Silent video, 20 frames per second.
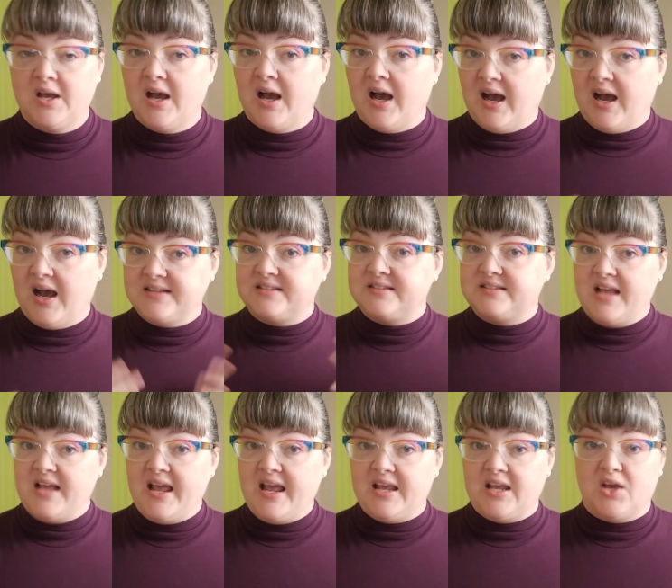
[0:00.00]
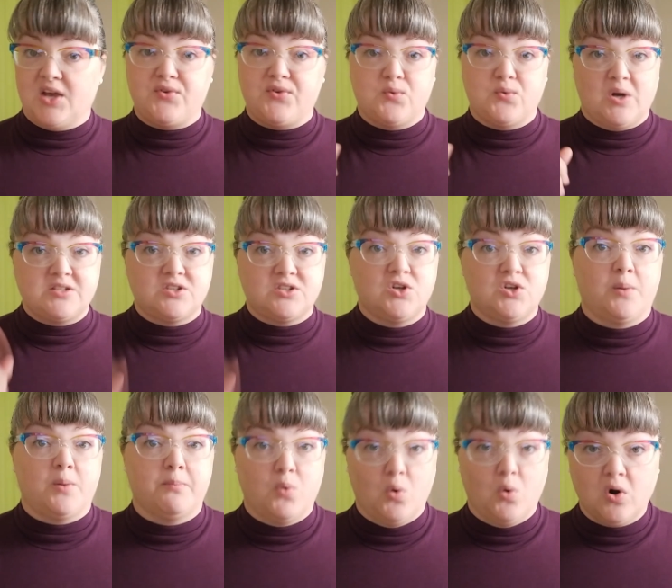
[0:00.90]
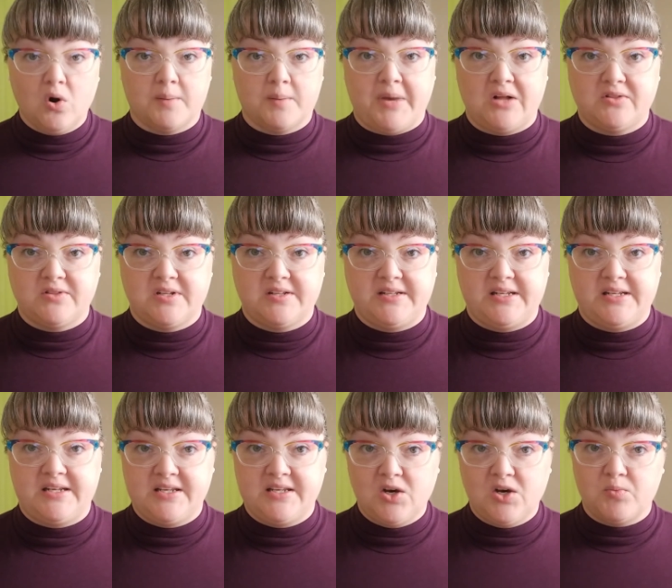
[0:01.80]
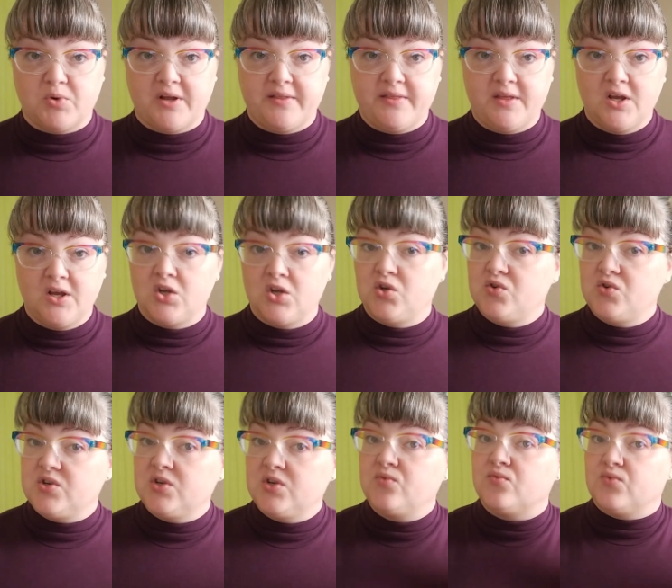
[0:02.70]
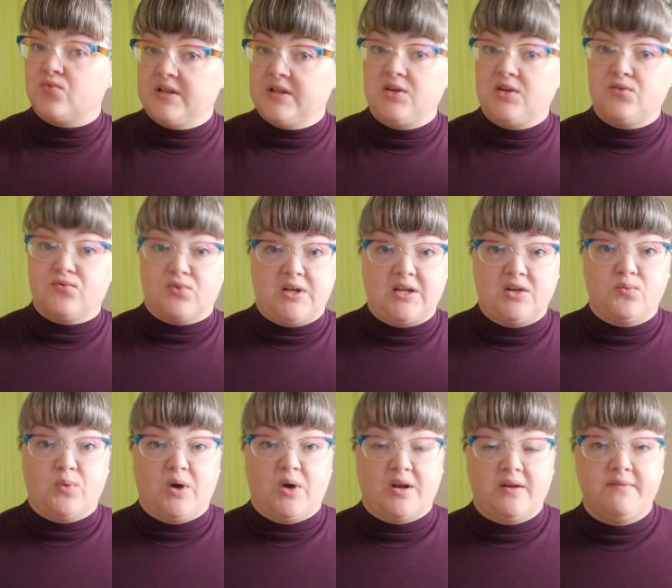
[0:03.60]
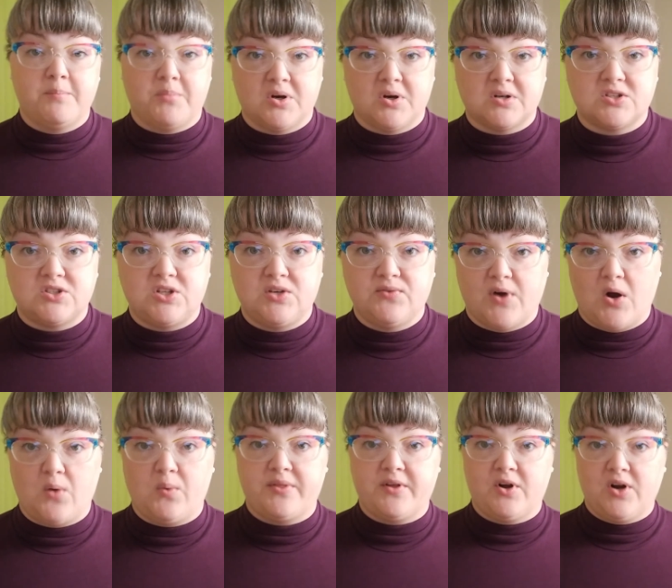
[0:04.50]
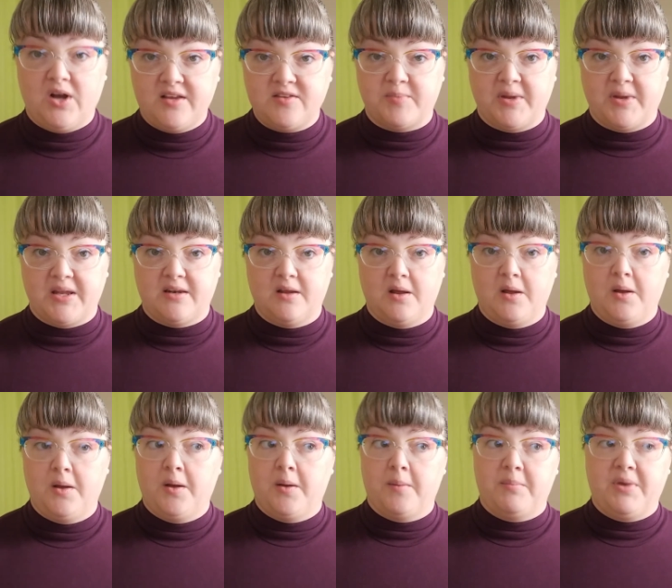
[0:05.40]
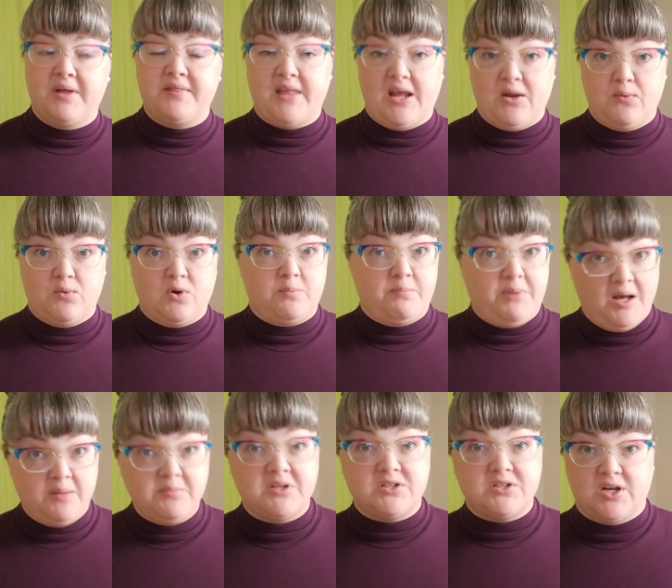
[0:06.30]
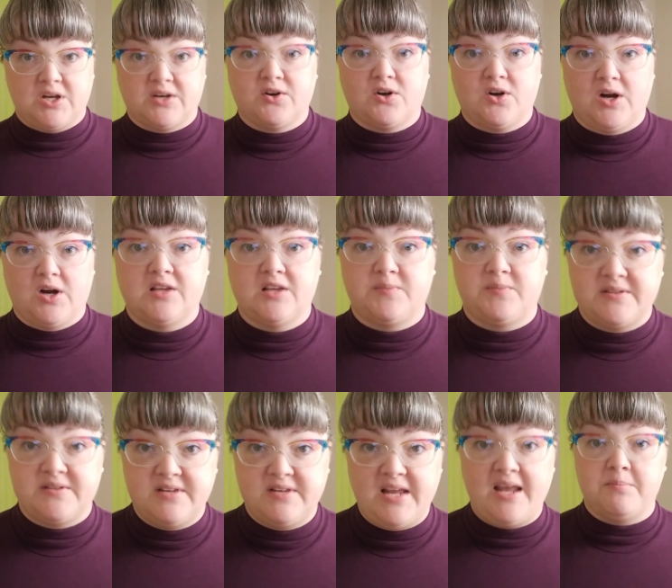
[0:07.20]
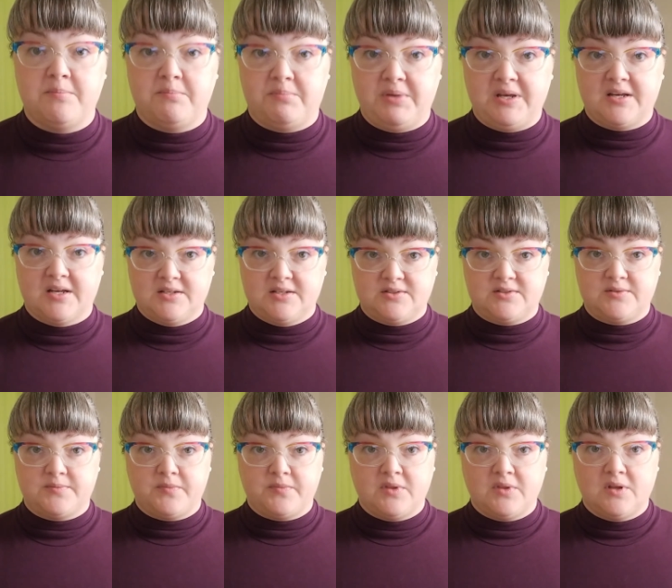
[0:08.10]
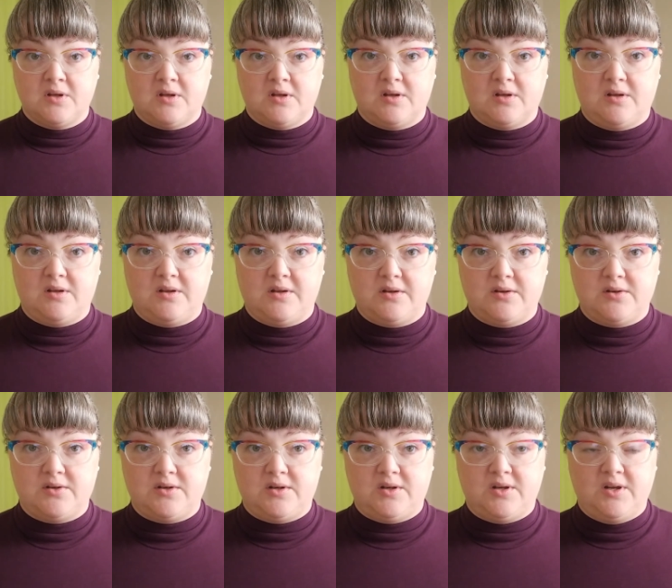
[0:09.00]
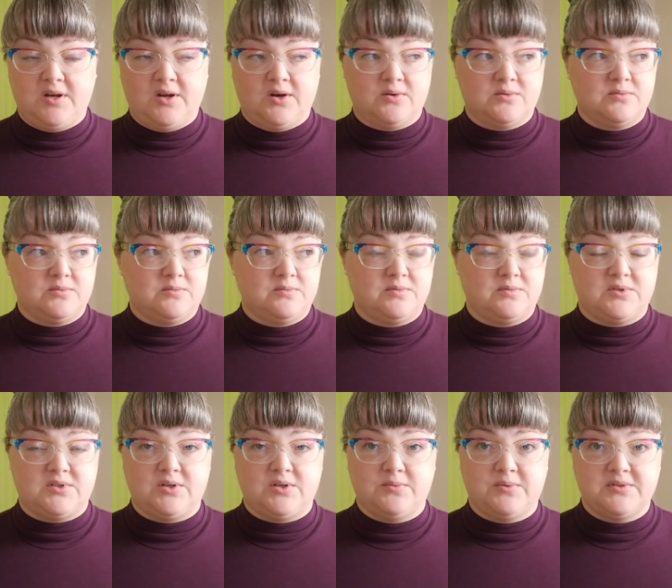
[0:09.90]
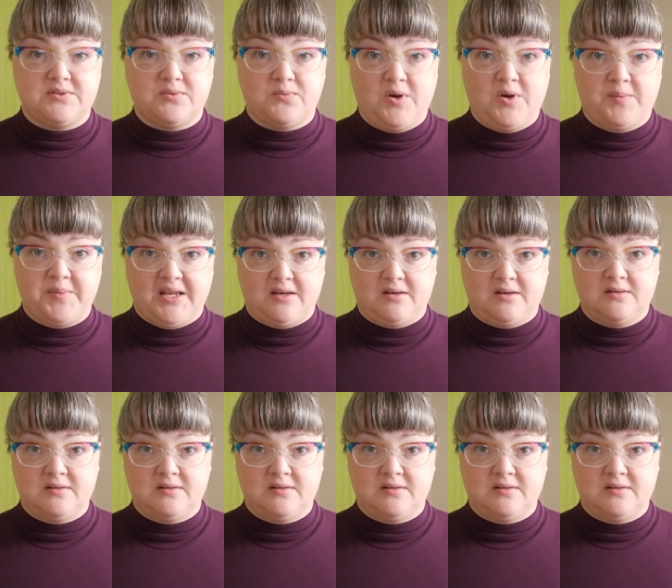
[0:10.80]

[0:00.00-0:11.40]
I'd say if you want to know more about Lillian Gilbreth, you should really read one of the books she wrote with her husband. But they were published under her husband's name because, you know, she was a woman.